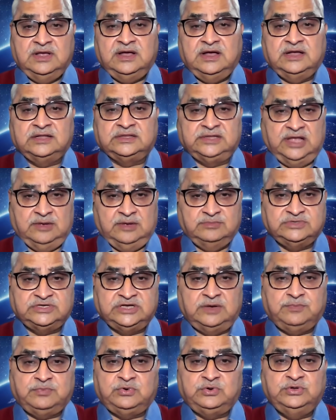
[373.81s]
a thumbs
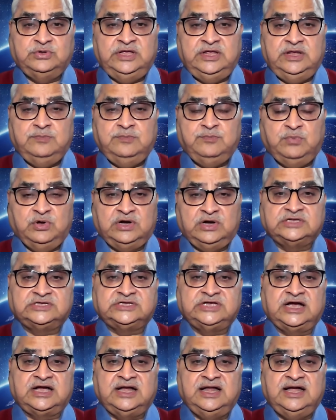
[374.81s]
up to the Polar
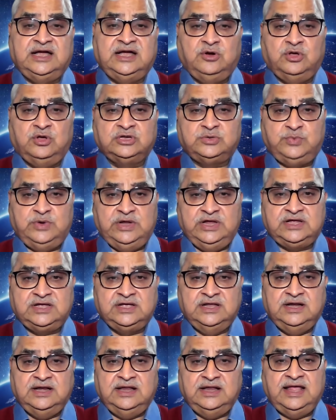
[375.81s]
Satellite Launch Vehicle